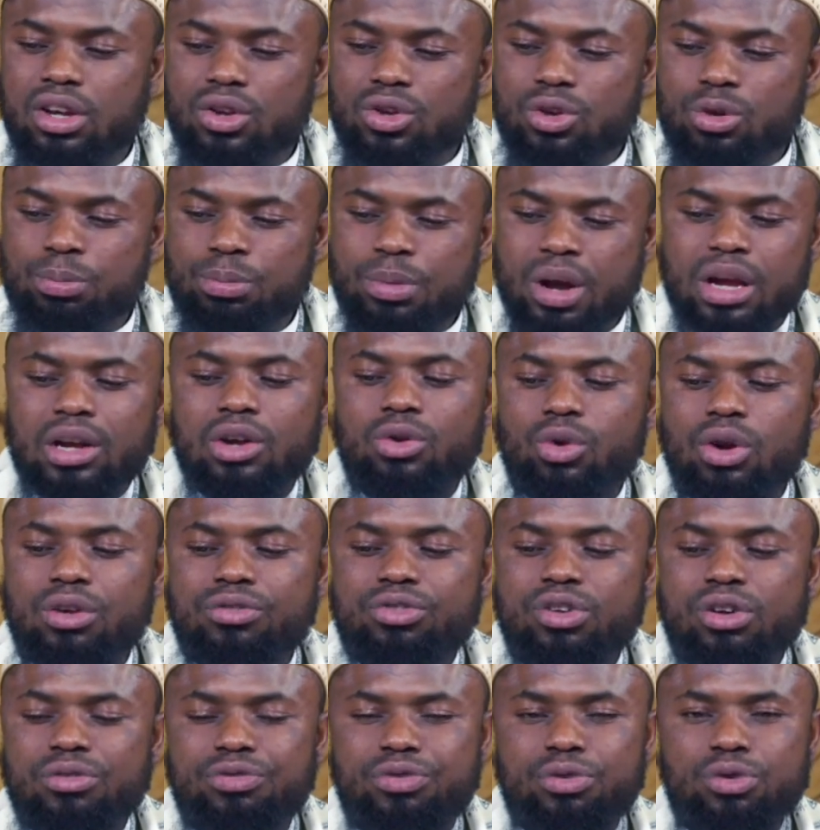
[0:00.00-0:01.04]
You microwave
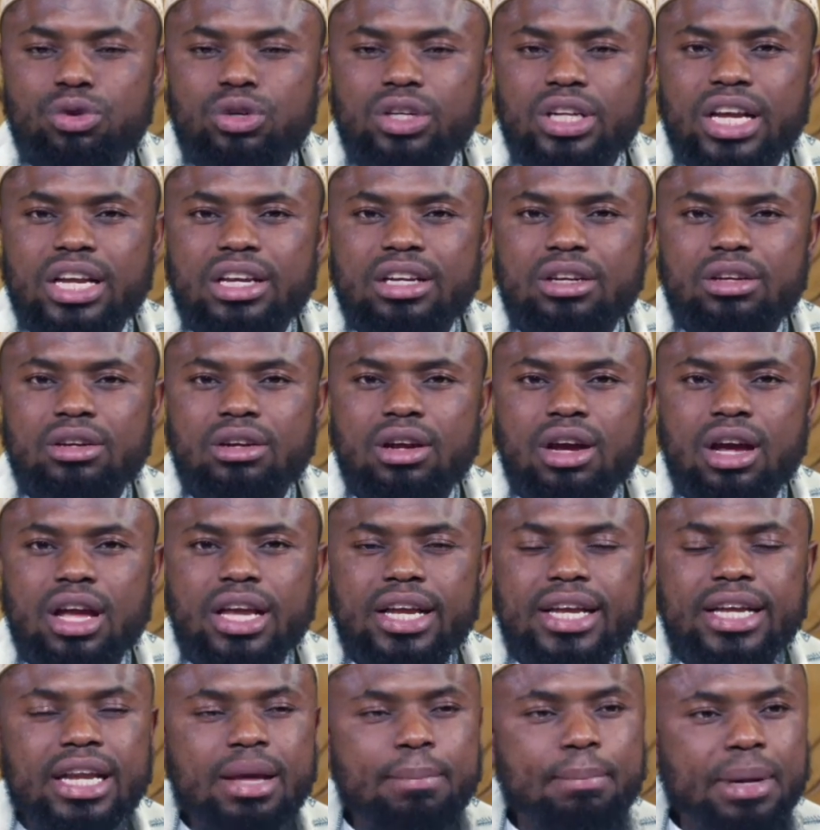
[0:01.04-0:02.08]
your food in a